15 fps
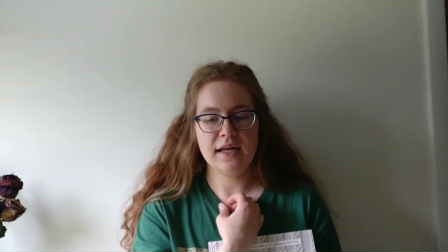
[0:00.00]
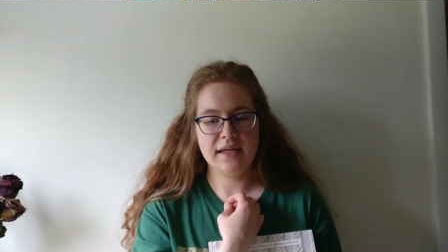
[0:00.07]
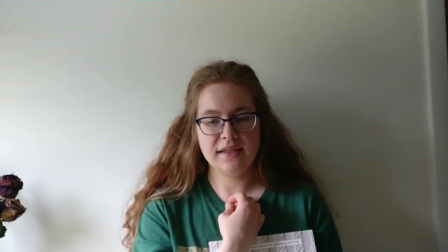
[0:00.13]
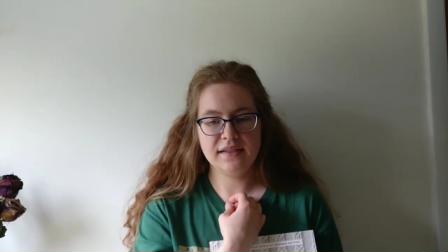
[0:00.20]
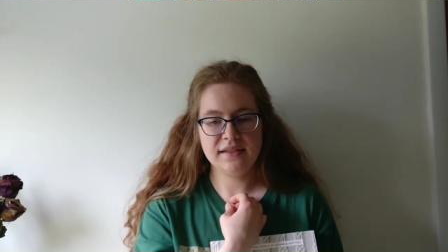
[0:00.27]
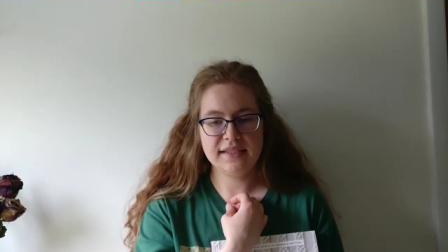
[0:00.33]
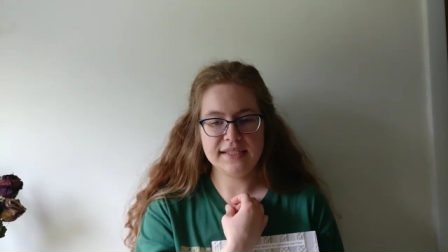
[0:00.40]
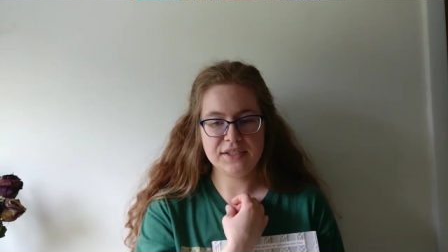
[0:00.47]

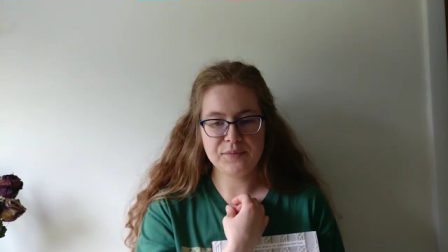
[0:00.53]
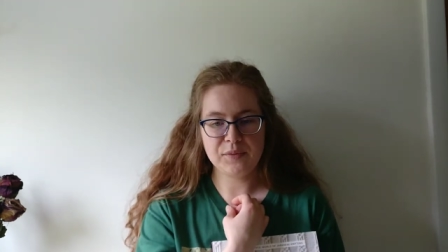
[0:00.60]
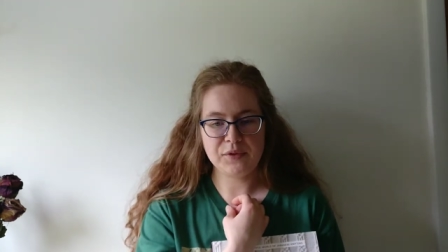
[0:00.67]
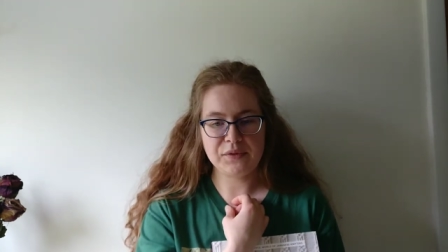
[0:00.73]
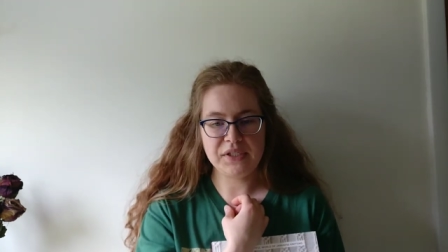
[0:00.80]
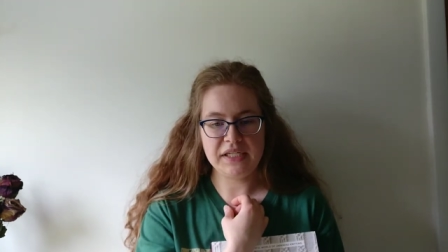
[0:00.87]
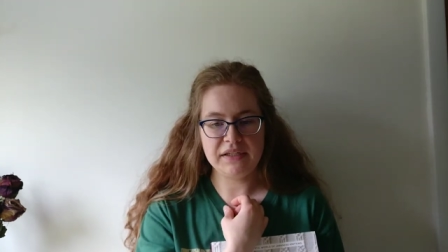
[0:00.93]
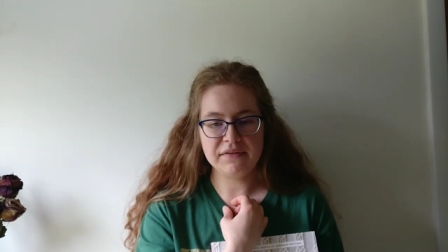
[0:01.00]
stitch
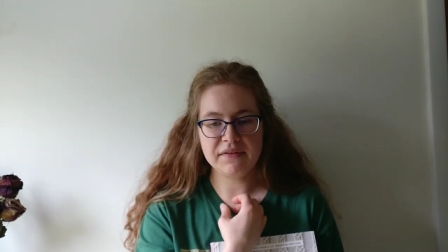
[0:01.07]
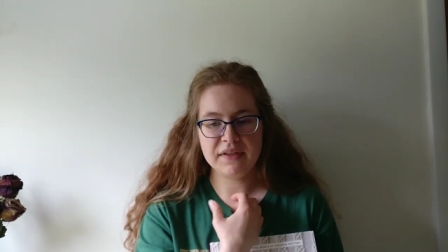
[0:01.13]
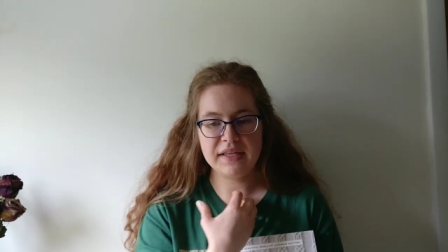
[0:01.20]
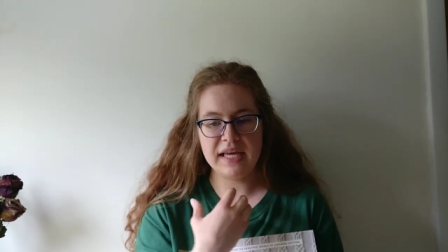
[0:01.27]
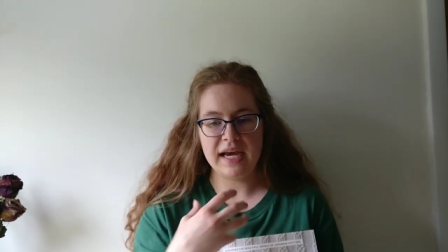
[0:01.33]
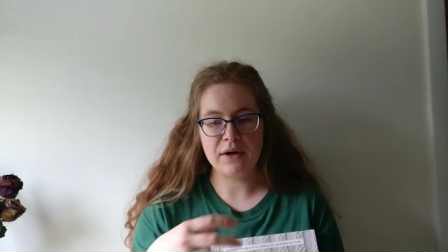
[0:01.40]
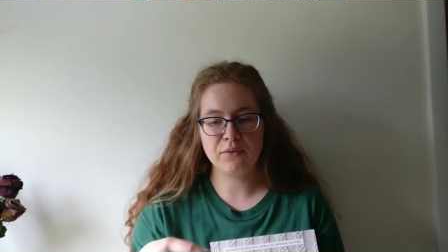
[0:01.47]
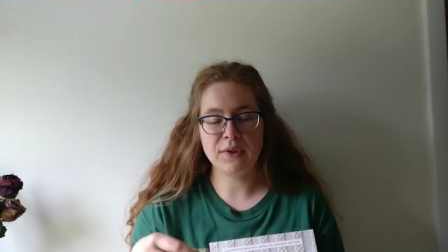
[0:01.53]
motif
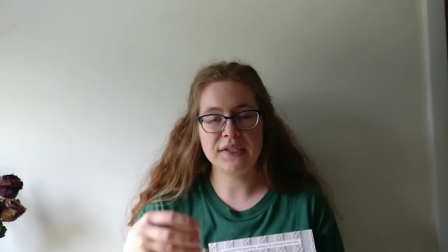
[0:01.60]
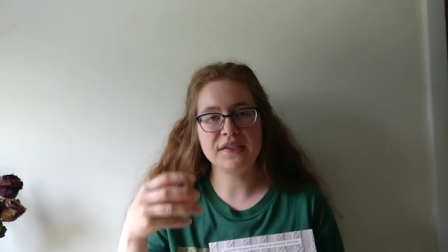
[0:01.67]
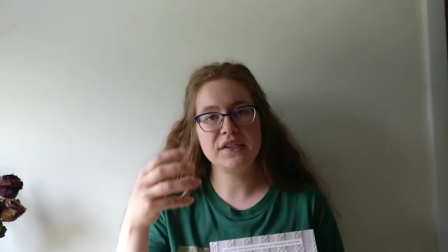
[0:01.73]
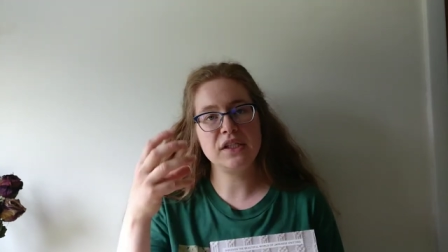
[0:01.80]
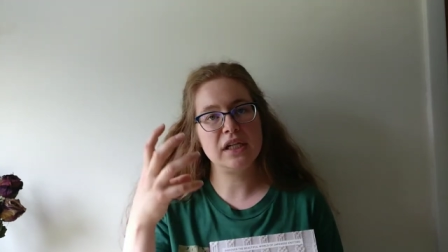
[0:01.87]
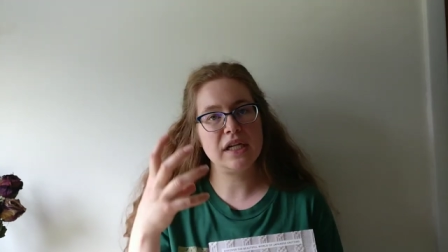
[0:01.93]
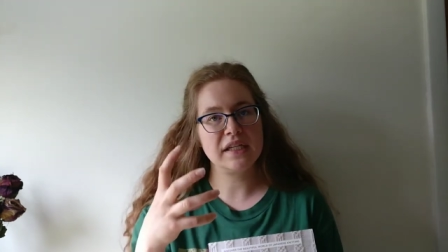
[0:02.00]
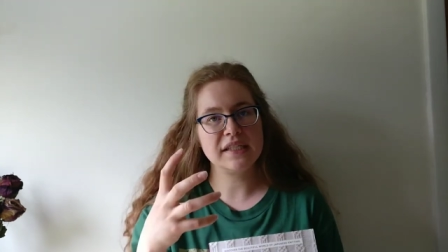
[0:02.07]
that runs
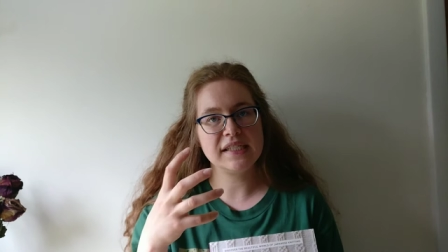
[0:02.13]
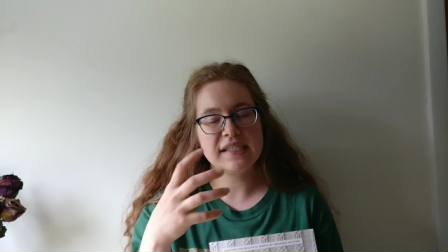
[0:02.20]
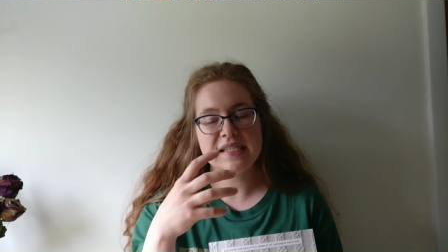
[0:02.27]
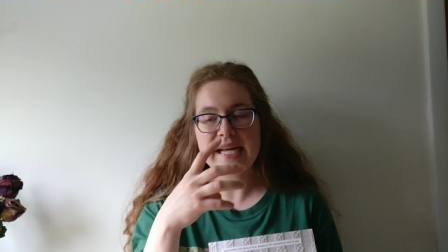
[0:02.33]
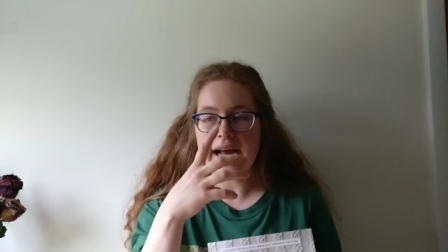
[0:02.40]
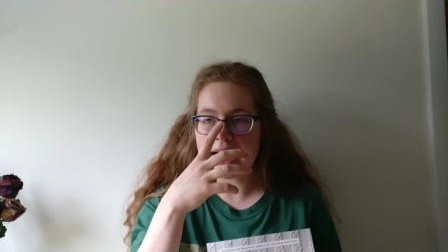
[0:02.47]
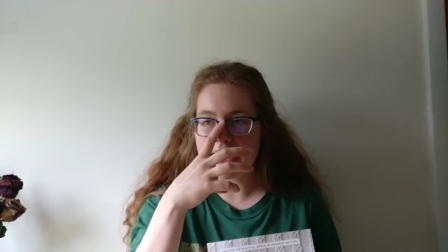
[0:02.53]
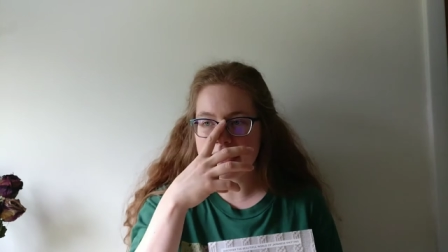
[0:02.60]
along the
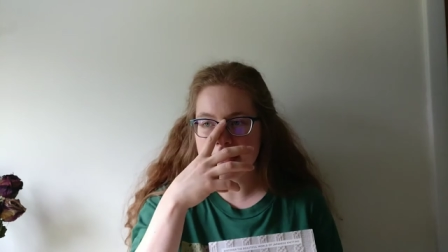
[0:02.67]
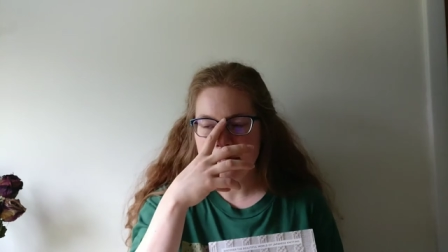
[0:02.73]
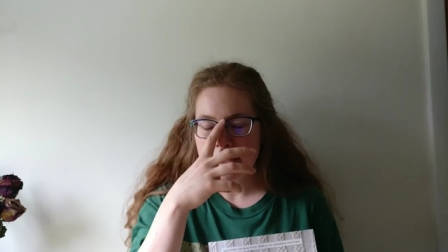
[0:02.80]
side.